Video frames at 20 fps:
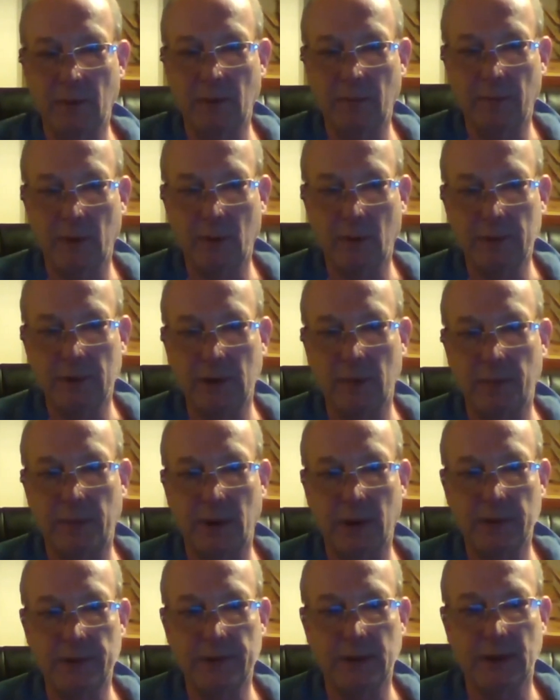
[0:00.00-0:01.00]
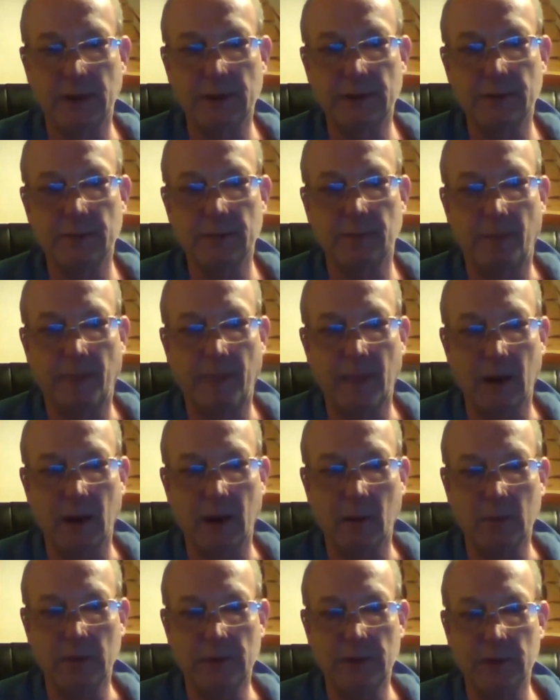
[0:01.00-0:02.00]
involved in the process,
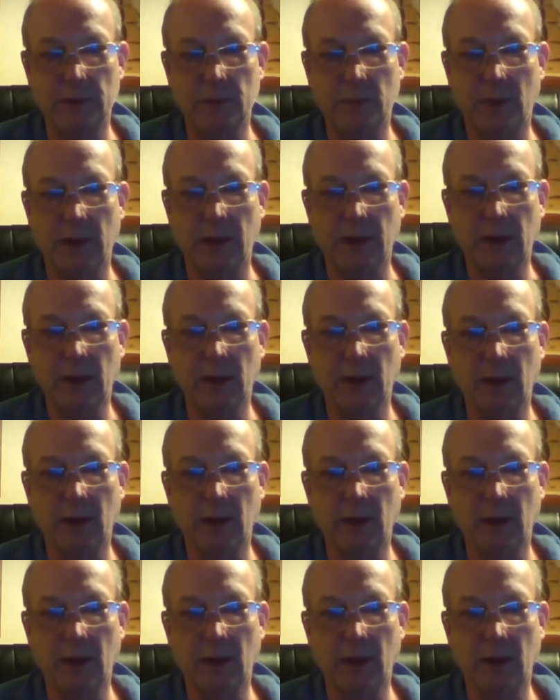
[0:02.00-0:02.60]
which is why